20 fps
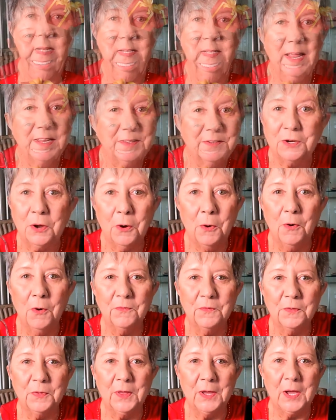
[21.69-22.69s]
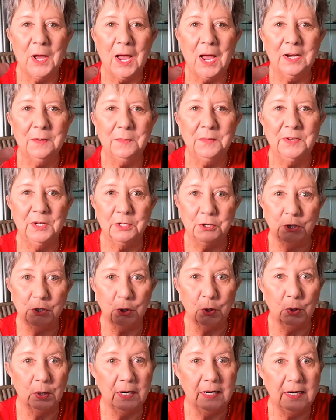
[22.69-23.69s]
Let's go over the items that
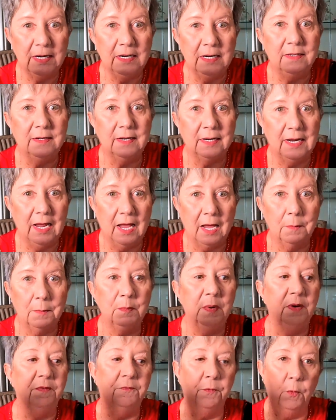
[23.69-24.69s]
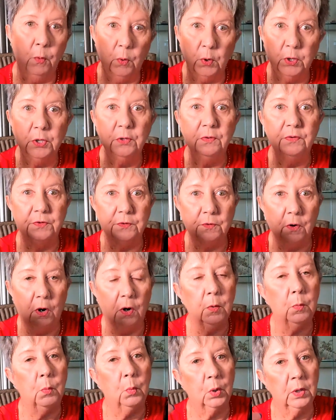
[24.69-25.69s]
you're going to need to get before you
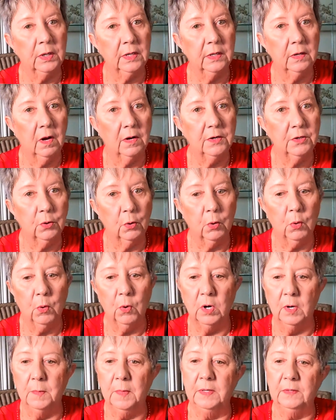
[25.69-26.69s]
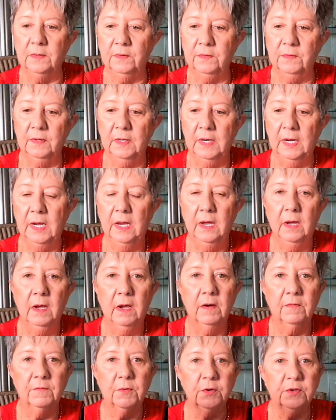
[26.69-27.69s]
start working on your ornaments.
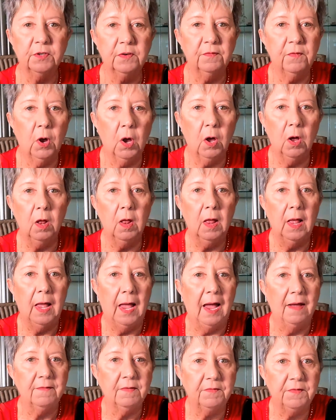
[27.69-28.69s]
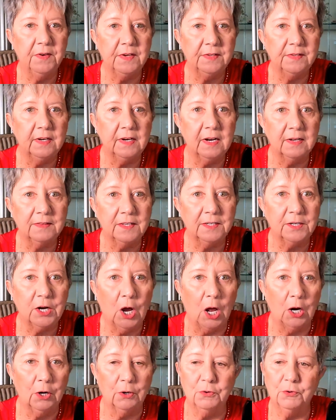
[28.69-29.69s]
First of all, have a visit at the
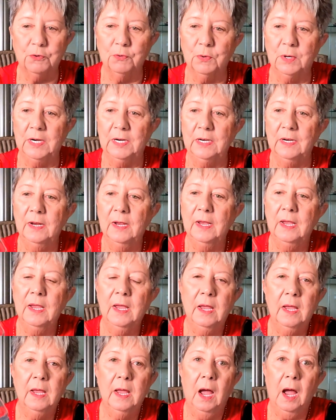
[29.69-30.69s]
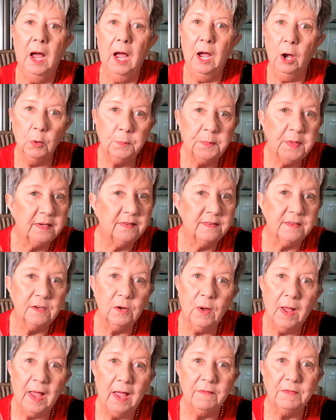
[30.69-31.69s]
Dollar Tree. I hope they
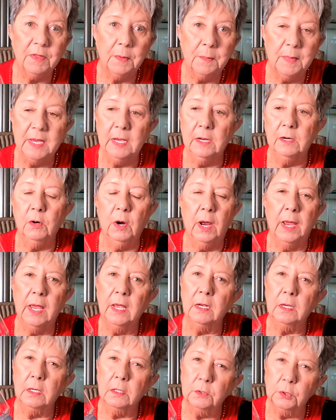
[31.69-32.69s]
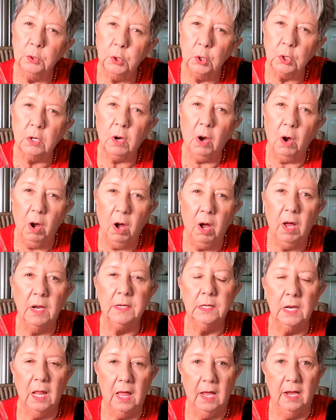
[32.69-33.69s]
still have them in. Look
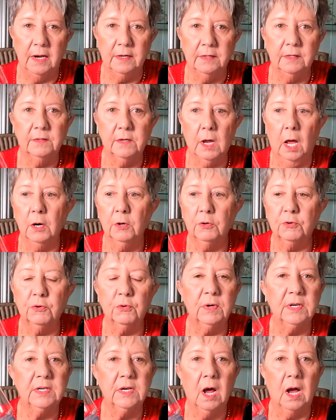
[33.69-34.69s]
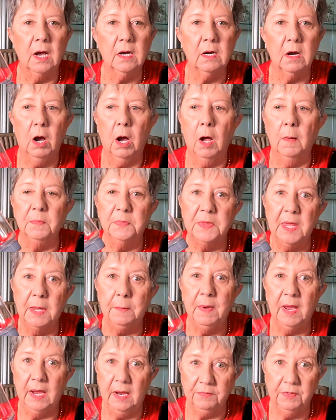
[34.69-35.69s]
online, dollartree.com.
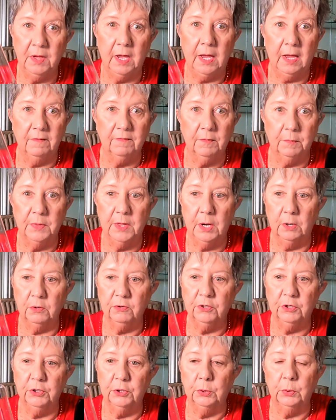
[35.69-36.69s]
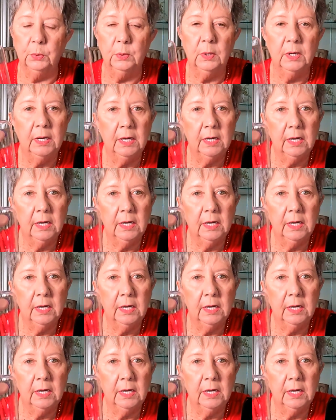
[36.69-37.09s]
They have them there too.